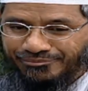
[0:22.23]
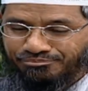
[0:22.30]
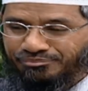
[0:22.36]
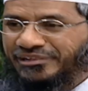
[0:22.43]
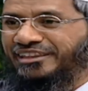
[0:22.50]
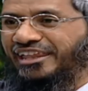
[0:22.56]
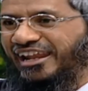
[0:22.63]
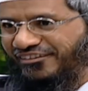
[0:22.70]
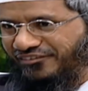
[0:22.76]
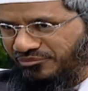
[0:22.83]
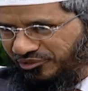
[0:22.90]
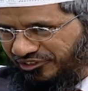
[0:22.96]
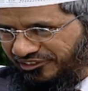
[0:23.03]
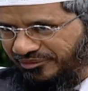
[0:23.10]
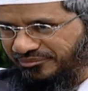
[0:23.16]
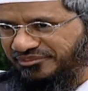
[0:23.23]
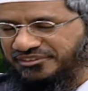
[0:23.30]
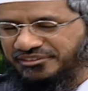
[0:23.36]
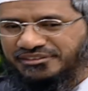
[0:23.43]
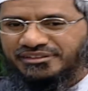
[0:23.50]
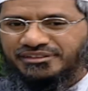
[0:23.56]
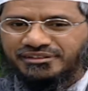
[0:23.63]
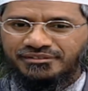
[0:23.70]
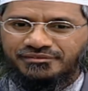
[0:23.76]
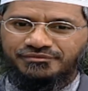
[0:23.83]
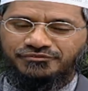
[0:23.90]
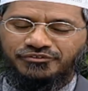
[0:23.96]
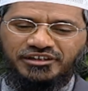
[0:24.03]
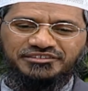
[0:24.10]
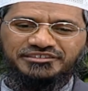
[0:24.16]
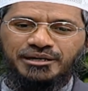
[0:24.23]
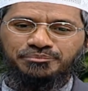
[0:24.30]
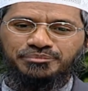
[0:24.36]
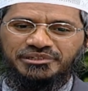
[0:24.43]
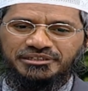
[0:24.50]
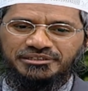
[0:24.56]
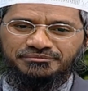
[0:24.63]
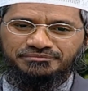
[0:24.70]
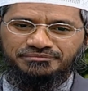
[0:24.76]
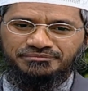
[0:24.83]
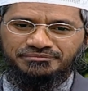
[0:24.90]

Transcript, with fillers: But there are even Muslims. For example,